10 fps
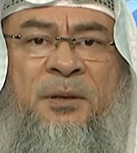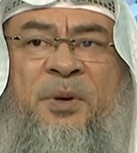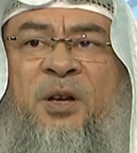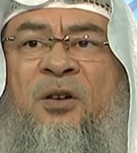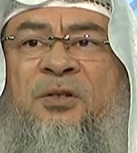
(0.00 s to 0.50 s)

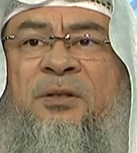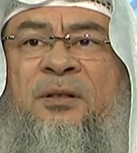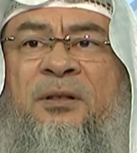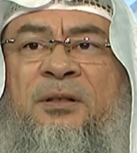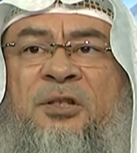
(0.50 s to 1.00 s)
because
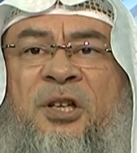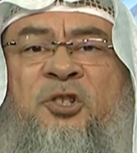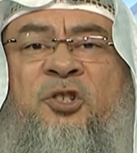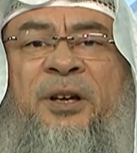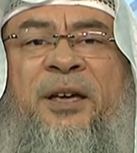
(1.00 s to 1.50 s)

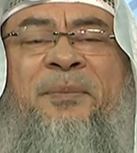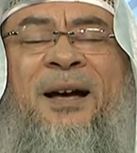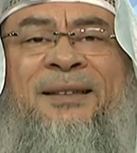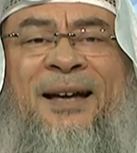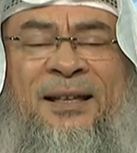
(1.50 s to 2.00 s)
such
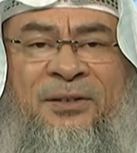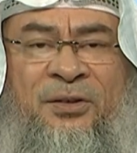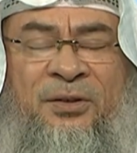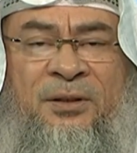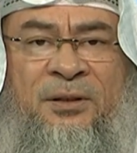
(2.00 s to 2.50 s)
ibadat,